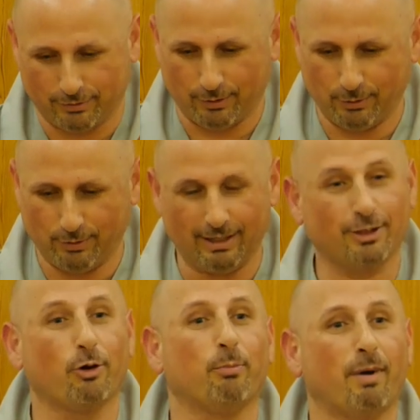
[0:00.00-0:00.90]
So you
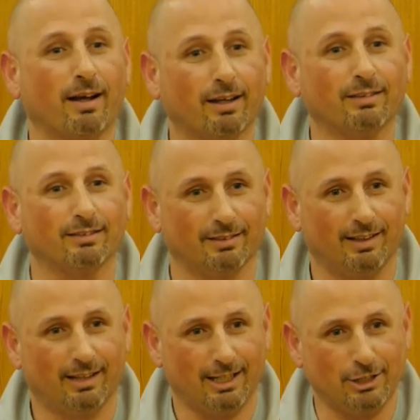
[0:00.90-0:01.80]
take your bucket.
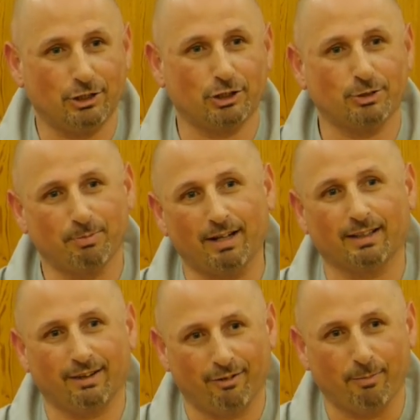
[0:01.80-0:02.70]
Each
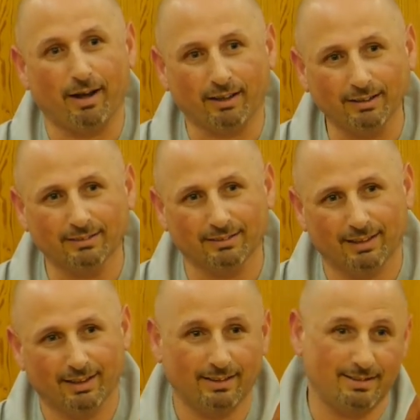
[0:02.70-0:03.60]
monk have a bucket.
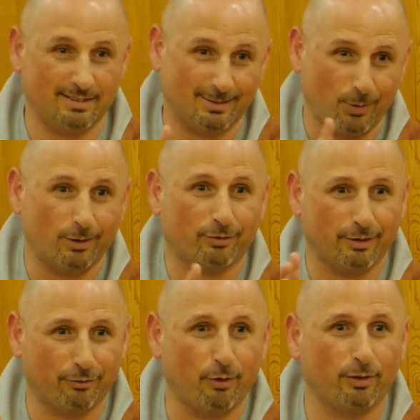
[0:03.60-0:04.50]
This is one of
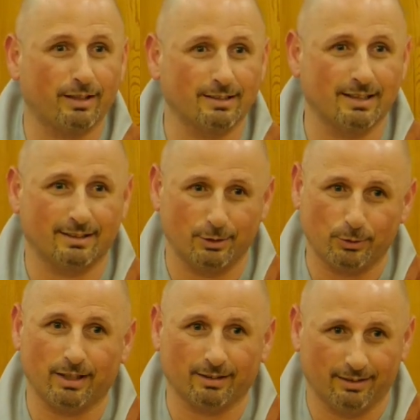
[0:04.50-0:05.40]
the four things that you
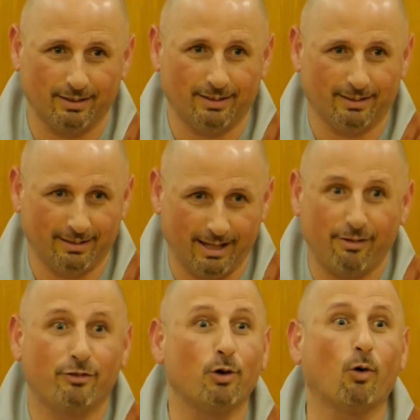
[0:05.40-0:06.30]
can
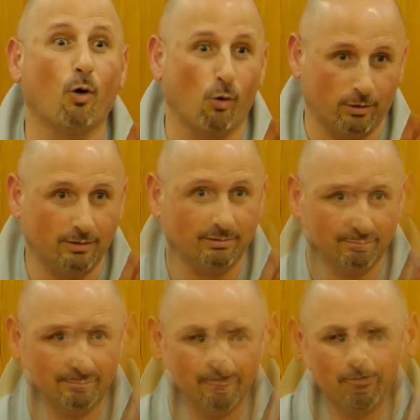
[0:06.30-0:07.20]
have your own.
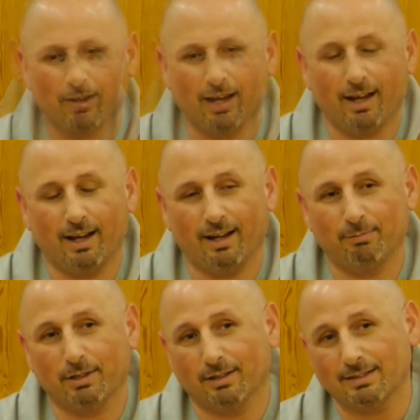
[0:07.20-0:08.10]

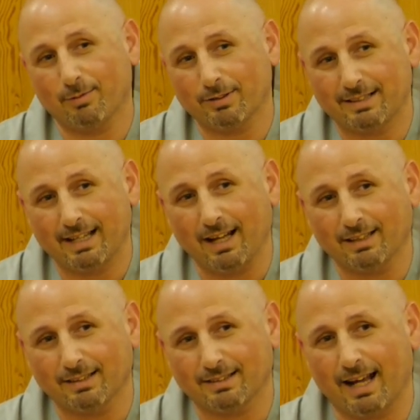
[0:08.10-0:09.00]
And because I was the
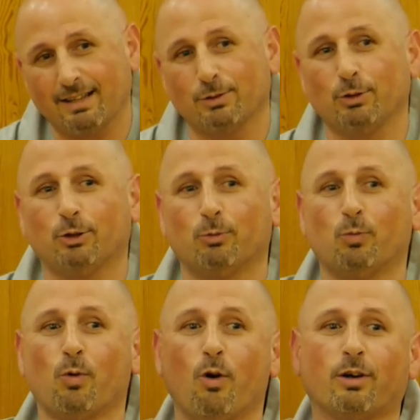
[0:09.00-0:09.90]
youngest, I had to
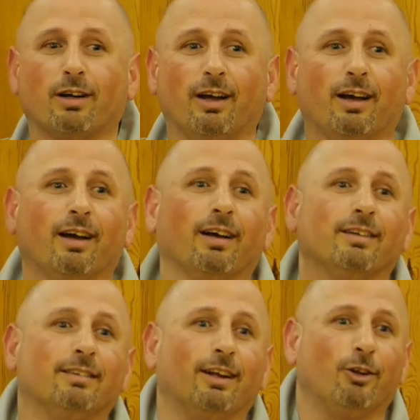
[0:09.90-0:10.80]
walk
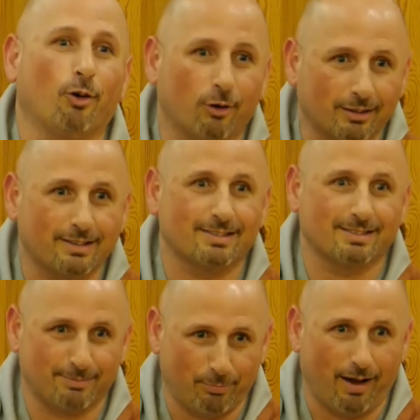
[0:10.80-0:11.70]
the
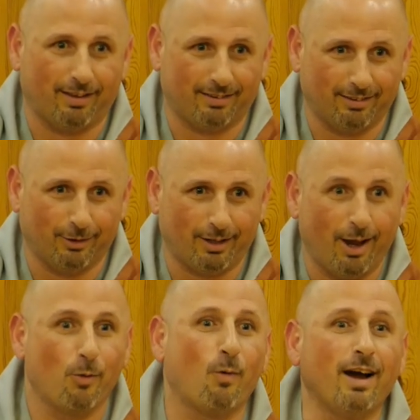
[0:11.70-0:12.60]
longest path, okay?
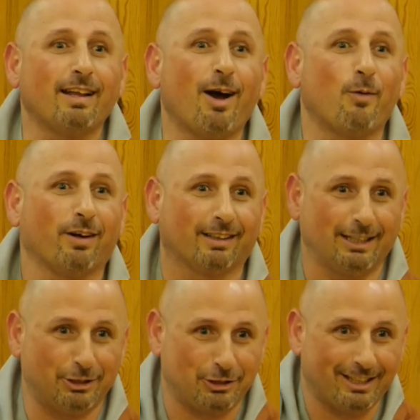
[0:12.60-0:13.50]
One hour
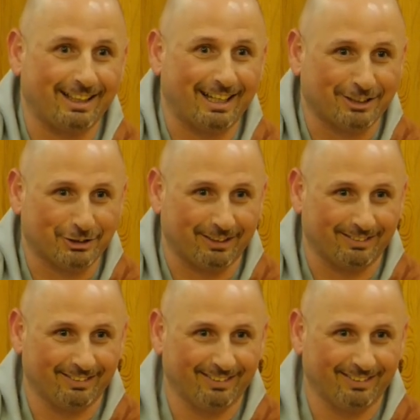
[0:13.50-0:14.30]
each direction.